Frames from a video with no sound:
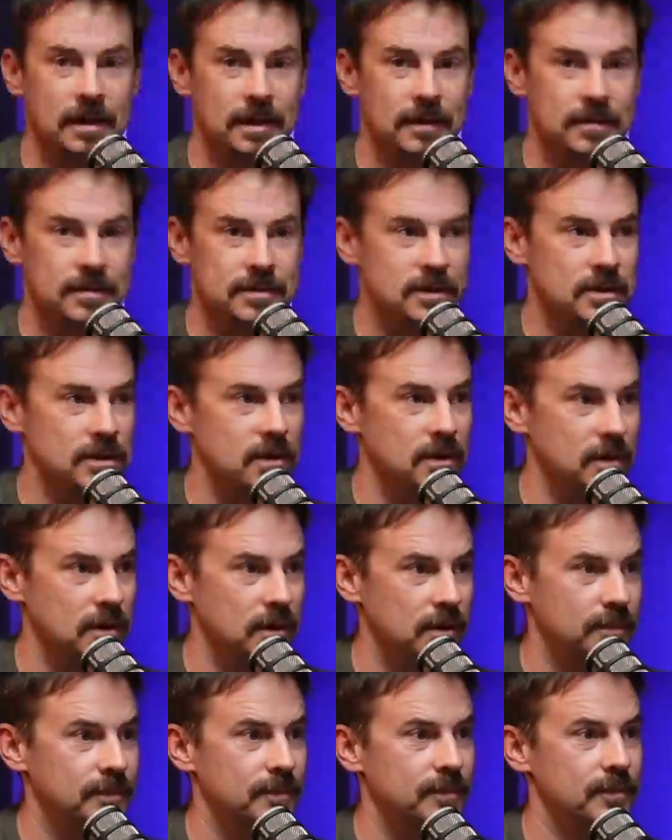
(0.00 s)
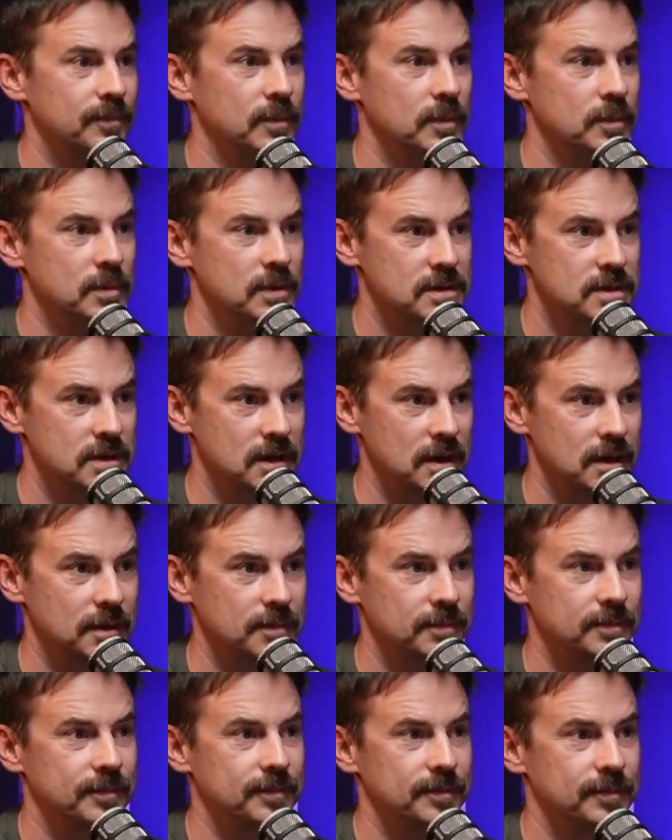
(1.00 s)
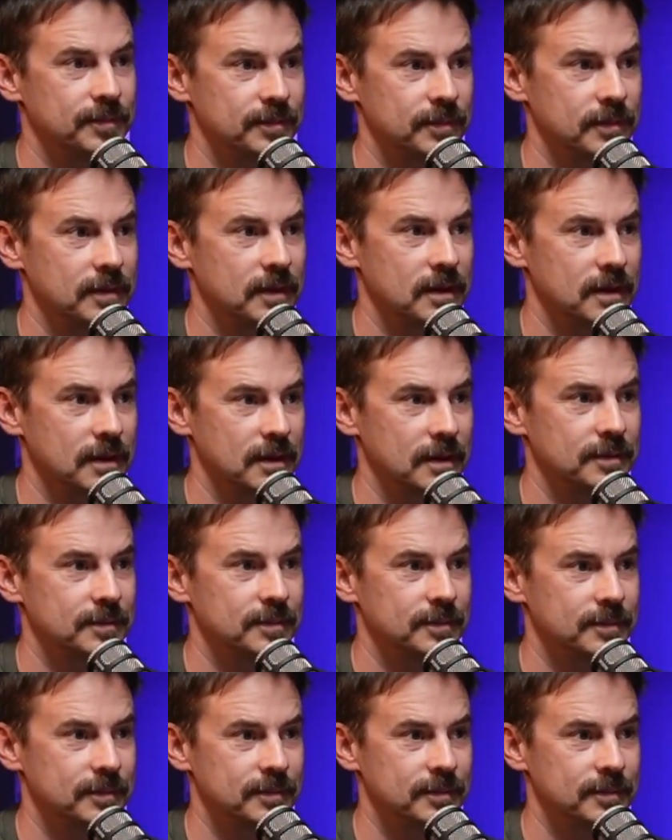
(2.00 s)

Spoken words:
give us a call, reach out. Yeah.